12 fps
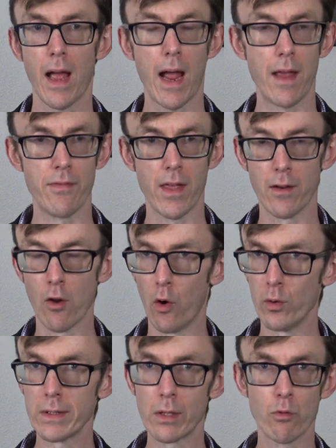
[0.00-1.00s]
and then
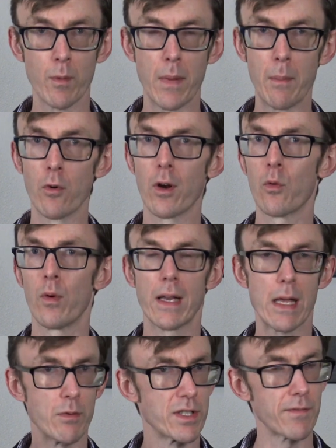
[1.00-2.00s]
only remembering when
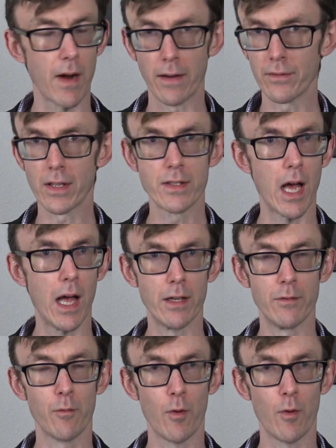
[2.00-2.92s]
he was finally done